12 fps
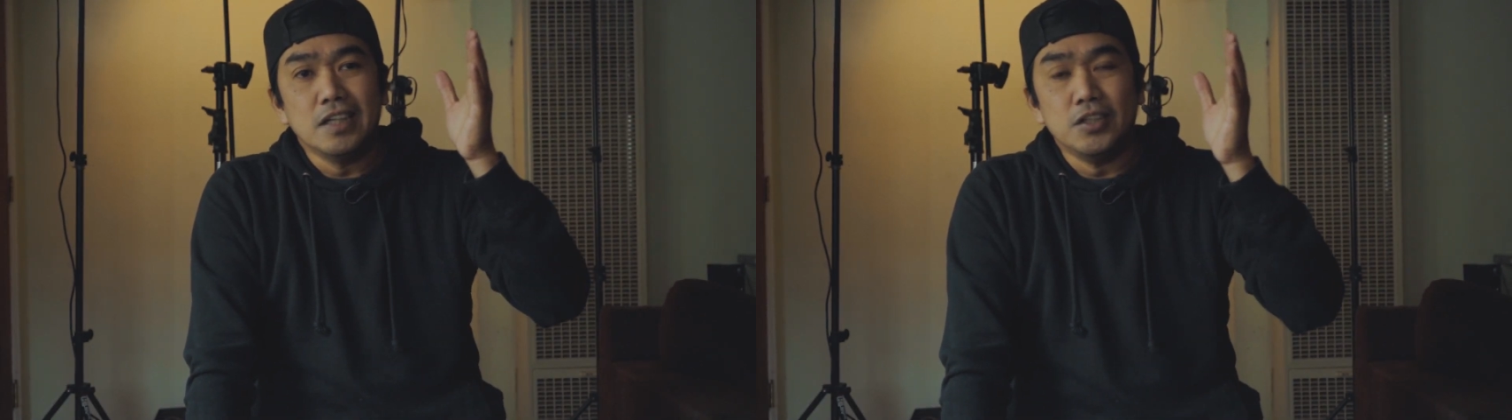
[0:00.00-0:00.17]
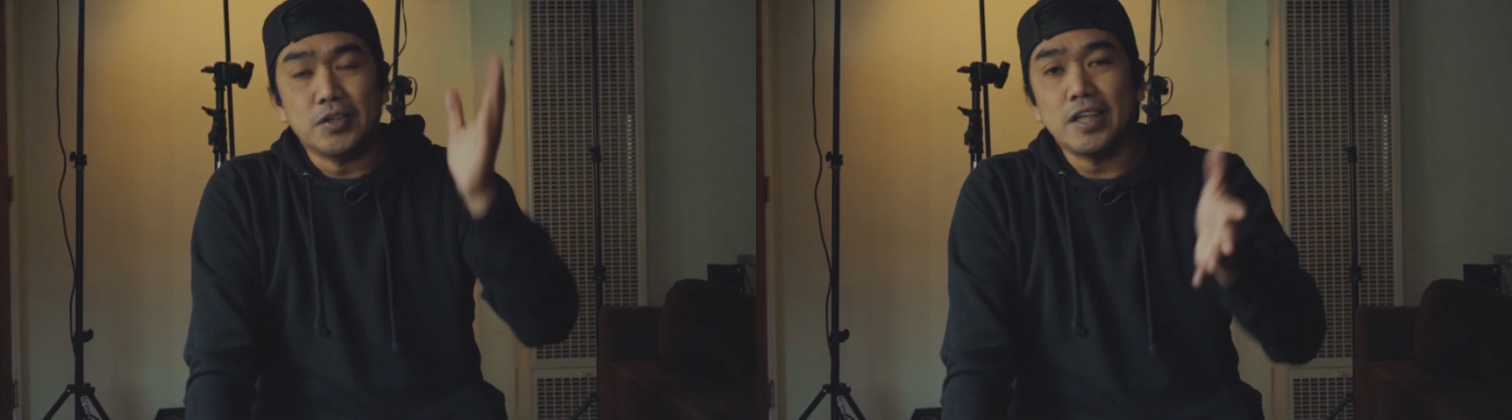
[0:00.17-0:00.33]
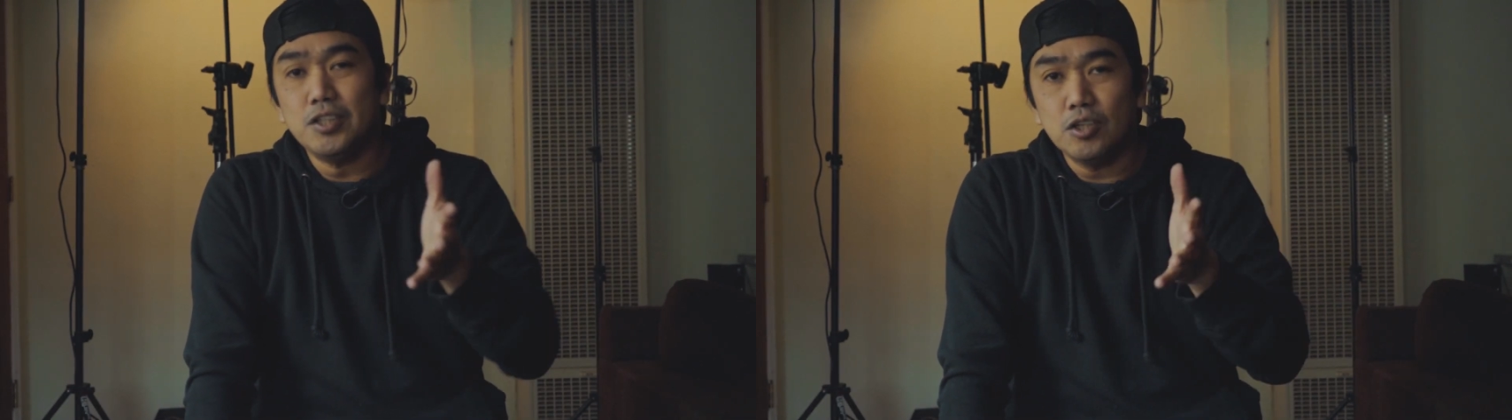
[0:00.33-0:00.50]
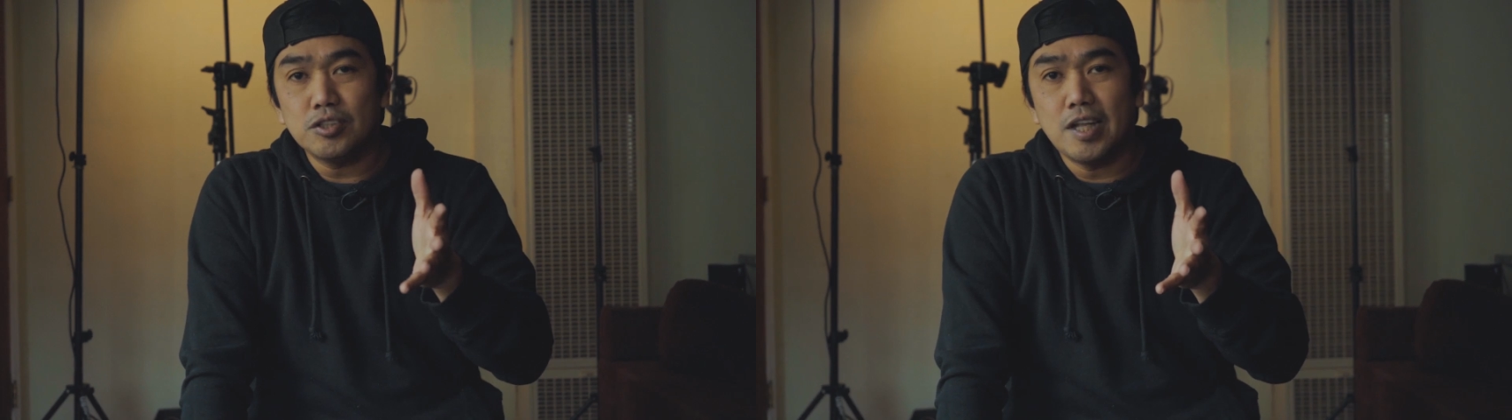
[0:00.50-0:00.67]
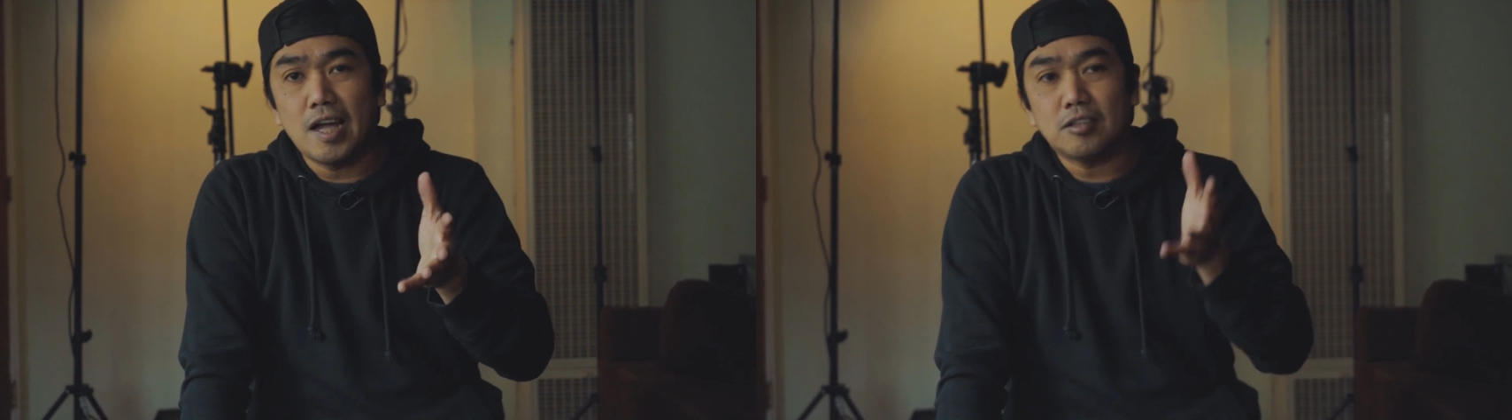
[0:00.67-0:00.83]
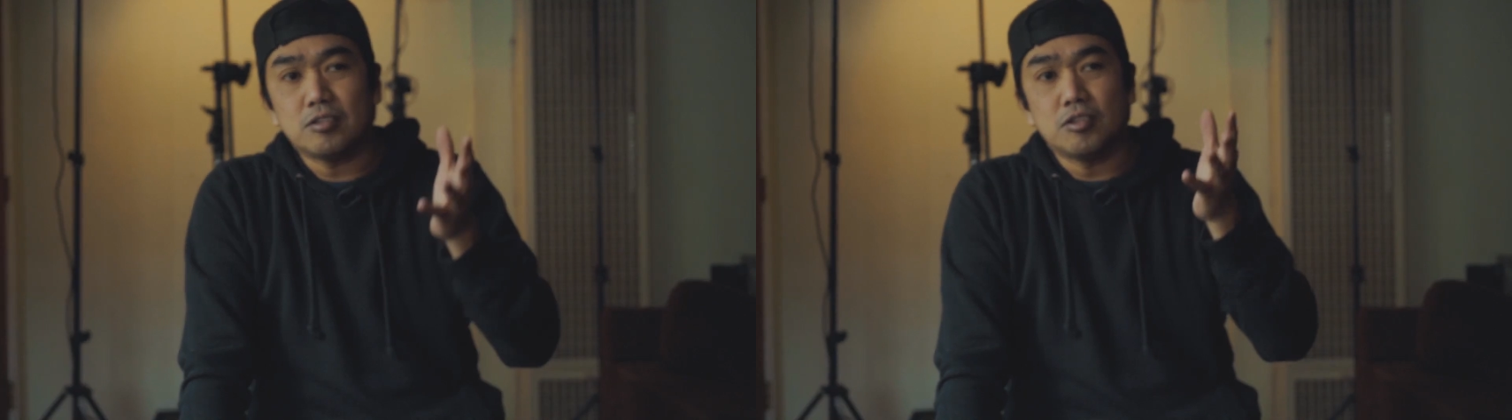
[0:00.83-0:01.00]
you can use
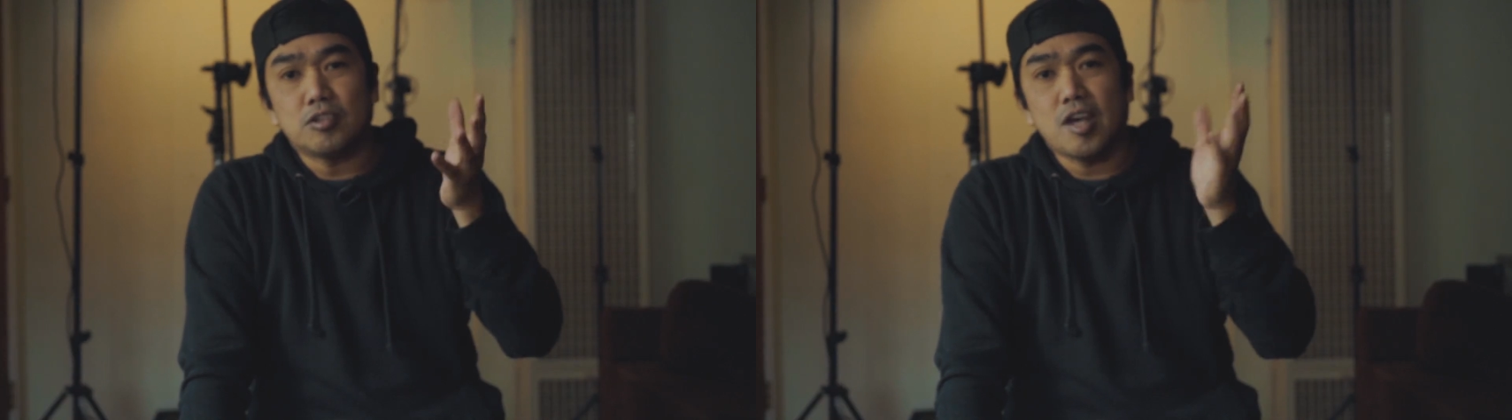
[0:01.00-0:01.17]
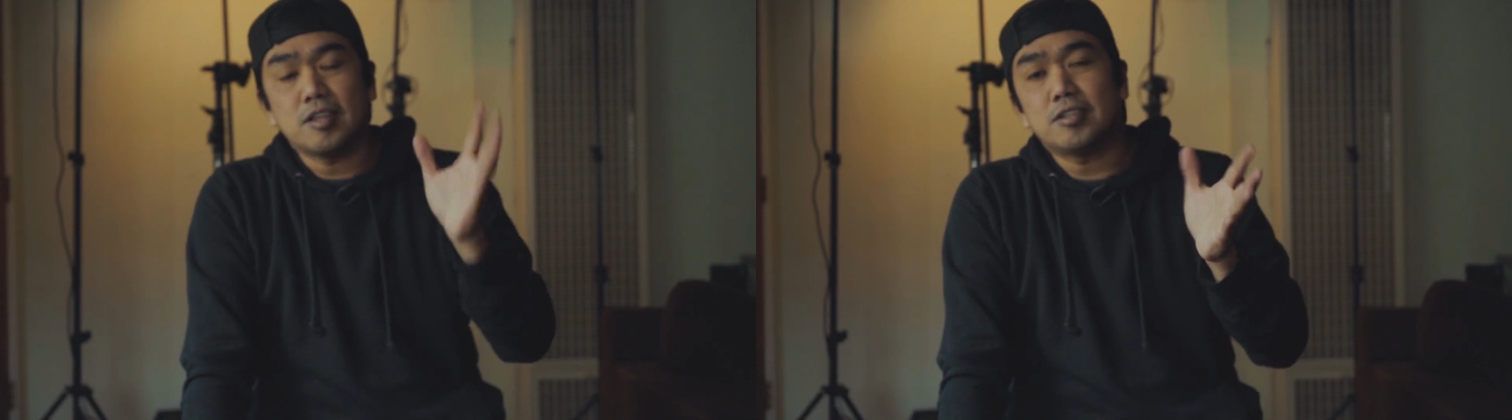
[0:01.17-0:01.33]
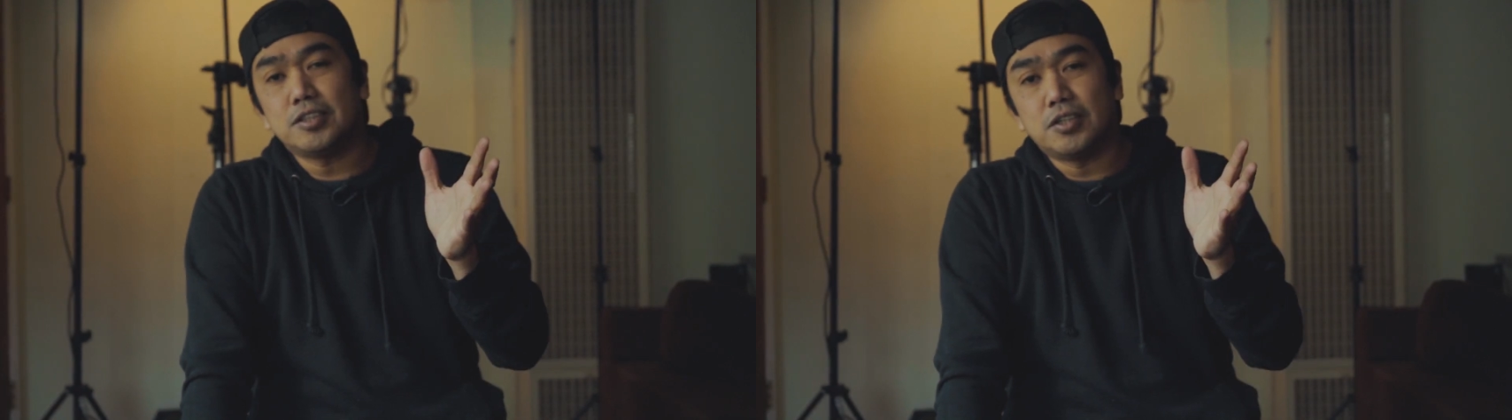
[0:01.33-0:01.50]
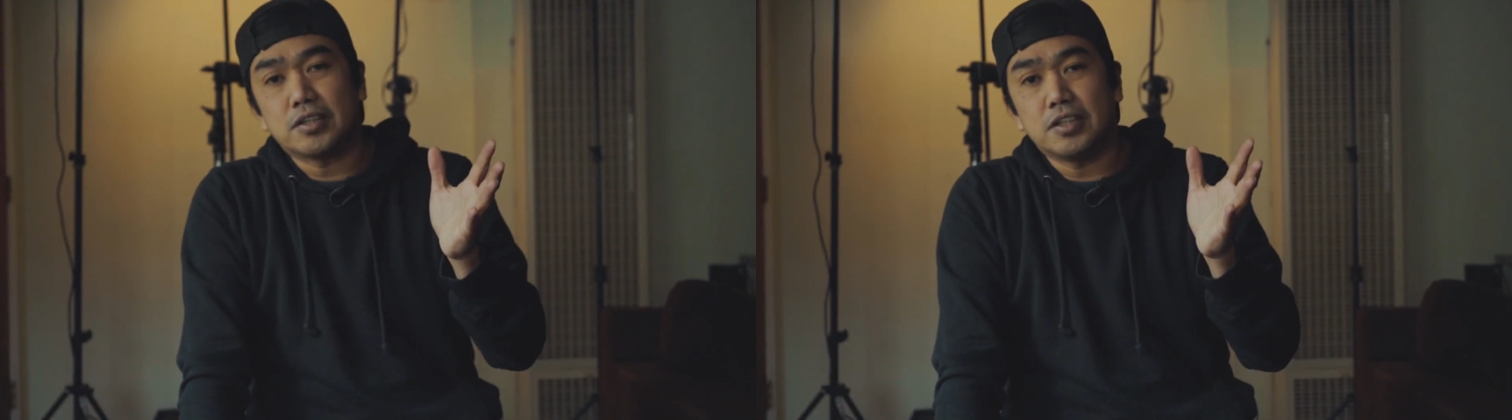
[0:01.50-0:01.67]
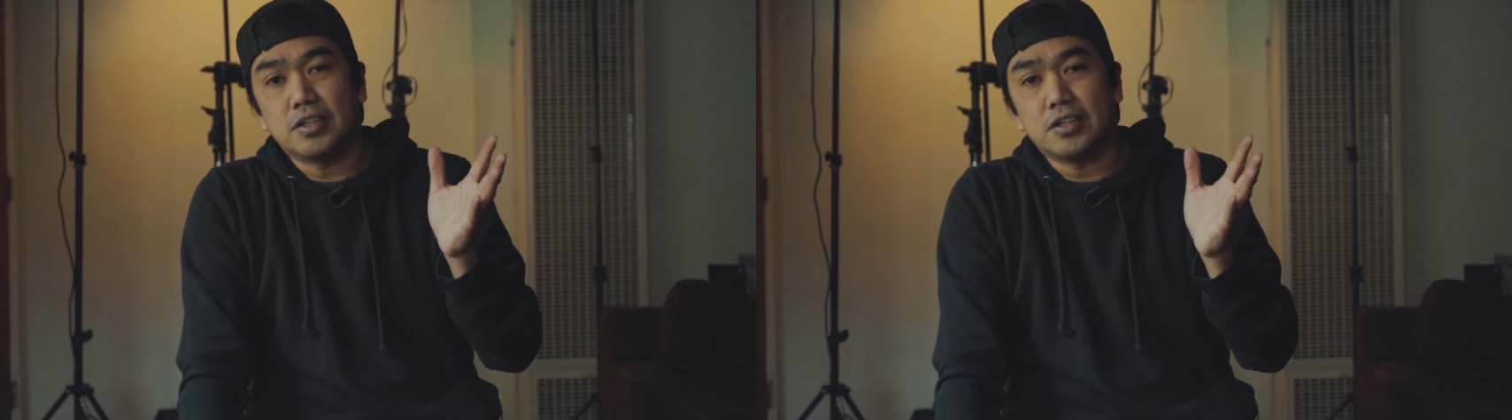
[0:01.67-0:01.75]
that to tether your,